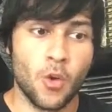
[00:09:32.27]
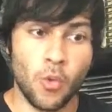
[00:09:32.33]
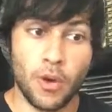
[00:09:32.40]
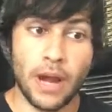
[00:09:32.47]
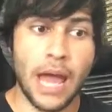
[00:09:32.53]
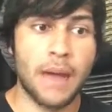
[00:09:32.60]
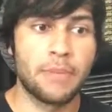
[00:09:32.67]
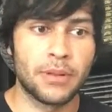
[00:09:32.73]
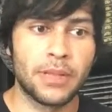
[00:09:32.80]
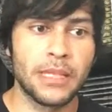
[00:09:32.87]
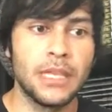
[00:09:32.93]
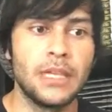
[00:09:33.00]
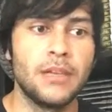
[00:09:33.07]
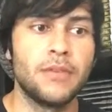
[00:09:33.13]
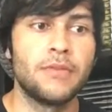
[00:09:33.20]
What I
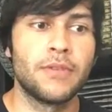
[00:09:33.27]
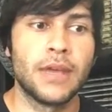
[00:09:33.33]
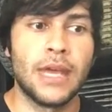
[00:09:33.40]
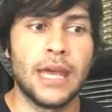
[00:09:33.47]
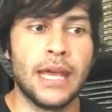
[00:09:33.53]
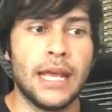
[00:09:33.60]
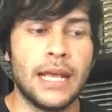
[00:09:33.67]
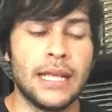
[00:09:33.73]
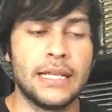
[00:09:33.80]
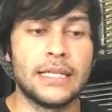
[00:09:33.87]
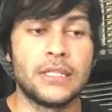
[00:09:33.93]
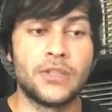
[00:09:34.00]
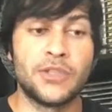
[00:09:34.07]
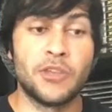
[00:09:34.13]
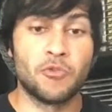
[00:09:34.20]
believe
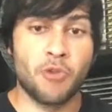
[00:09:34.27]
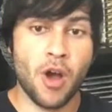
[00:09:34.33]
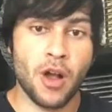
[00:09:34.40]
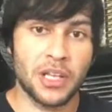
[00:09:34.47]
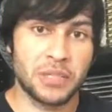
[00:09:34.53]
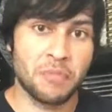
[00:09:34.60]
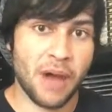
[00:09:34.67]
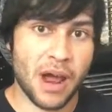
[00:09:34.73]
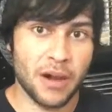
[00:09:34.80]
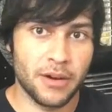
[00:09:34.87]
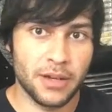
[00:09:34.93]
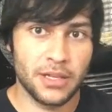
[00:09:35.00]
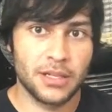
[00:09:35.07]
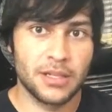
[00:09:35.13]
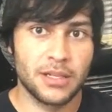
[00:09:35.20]
is the Rocks
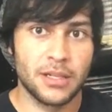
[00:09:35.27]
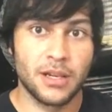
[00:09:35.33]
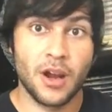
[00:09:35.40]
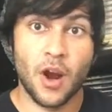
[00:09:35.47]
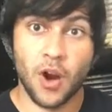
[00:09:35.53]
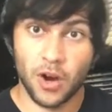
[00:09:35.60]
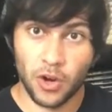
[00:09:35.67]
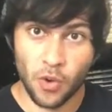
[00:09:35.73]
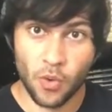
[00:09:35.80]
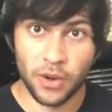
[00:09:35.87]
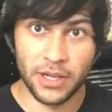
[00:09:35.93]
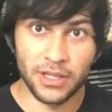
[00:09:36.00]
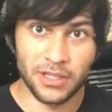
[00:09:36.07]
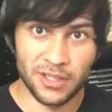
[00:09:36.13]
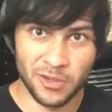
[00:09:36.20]
Pirates are
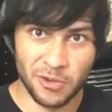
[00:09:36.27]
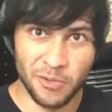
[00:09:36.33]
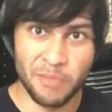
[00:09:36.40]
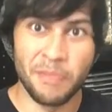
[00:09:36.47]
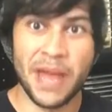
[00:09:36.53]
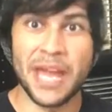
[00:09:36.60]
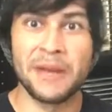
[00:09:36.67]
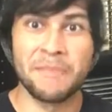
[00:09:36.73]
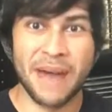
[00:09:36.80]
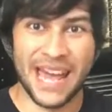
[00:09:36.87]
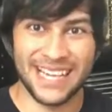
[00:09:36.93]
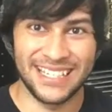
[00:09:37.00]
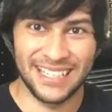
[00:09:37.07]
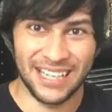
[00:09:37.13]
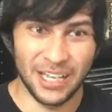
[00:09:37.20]
going to band
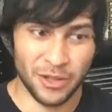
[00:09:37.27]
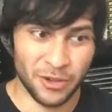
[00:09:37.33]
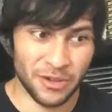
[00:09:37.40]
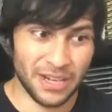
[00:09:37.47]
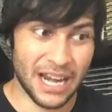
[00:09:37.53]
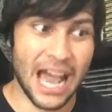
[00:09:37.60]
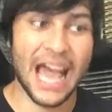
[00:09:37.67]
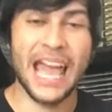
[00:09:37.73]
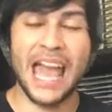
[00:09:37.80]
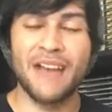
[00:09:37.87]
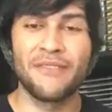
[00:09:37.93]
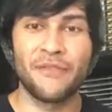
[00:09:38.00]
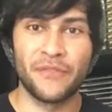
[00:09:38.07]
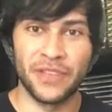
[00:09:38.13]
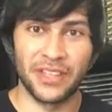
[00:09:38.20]
back together, and I
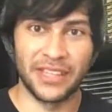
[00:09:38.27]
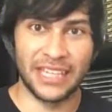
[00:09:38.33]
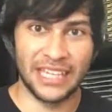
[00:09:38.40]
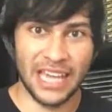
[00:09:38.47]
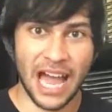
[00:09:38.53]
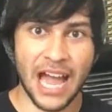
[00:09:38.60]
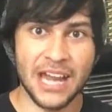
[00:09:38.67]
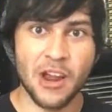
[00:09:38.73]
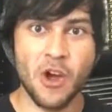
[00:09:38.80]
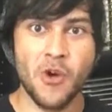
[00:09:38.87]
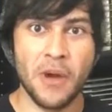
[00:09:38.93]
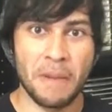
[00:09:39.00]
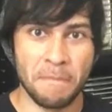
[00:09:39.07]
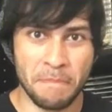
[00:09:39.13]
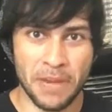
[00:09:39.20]
have a feeling
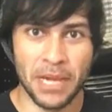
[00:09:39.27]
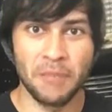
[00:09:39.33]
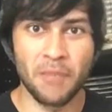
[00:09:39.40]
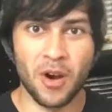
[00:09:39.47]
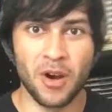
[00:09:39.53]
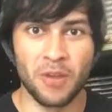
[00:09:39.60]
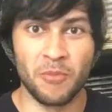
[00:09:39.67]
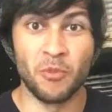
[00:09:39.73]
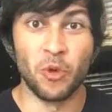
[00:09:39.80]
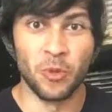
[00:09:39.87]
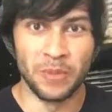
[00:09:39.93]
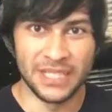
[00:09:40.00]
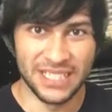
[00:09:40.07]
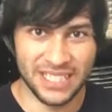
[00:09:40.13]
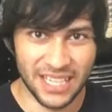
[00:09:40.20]
Kaido and Big Mom will
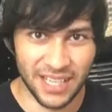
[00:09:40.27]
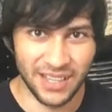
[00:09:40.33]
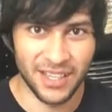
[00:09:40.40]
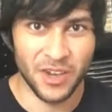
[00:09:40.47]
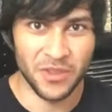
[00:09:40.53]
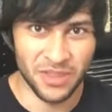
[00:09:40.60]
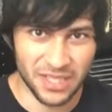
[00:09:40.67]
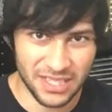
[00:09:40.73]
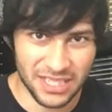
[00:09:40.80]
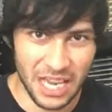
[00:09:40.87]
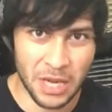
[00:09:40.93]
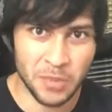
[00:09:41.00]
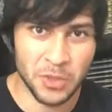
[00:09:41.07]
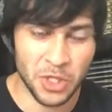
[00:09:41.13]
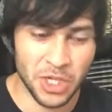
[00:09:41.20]
be sailing on the
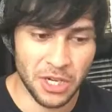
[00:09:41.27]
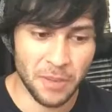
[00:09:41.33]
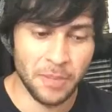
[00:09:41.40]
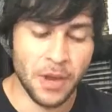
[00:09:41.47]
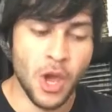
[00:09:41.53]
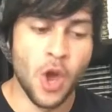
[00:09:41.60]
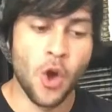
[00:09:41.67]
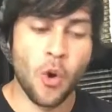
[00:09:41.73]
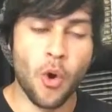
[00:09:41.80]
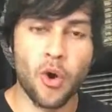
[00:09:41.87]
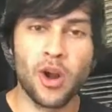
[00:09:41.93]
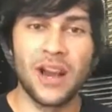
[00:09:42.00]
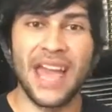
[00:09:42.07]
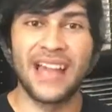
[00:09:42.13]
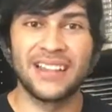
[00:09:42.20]
same ship,
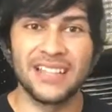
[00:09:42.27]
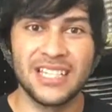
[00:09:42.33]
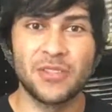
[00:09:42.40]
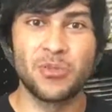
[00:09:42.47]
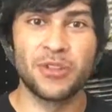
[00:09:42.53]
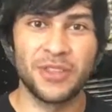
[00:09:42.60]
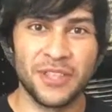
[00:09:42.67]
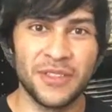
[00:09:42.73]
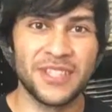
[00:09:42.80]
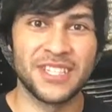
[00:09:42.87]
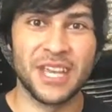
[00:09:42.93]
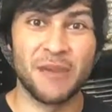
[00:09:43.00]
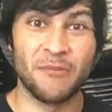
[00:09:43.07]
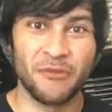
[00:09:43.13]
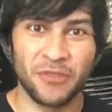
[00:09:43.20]
or at least within the
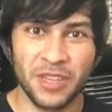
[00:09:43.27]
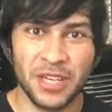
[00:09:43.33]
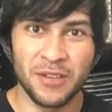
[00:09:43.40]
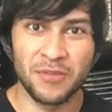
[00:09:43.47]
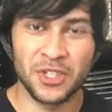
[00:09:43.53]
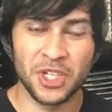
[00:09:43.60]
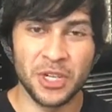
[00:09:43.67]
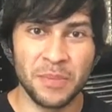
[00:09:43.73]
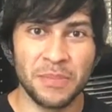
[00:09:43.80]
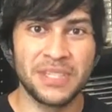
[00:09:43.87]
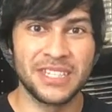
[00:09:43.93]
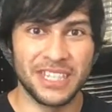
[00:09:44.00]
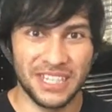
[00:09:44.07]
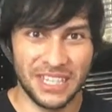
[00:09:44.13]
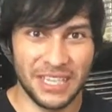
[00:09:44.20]
same fleet of
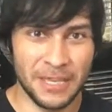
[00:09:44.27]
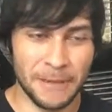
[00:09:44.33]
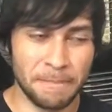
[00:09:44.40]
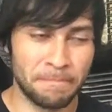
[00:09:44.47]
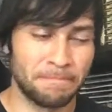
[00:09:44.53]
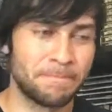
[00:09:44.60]
ships again.